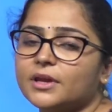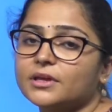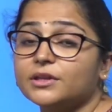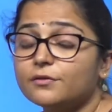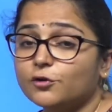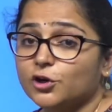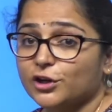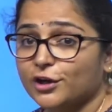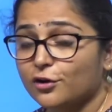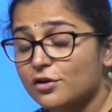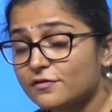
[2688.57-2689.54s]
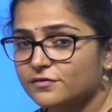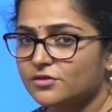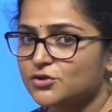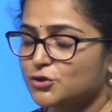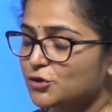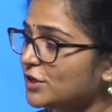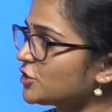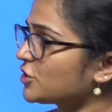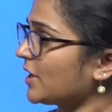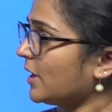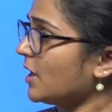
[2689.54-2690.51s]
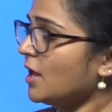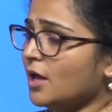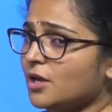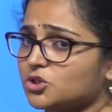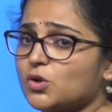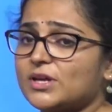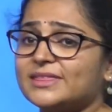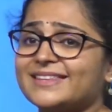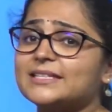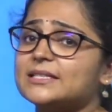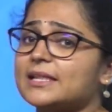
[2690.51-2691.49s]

in the working of judiciary. So in this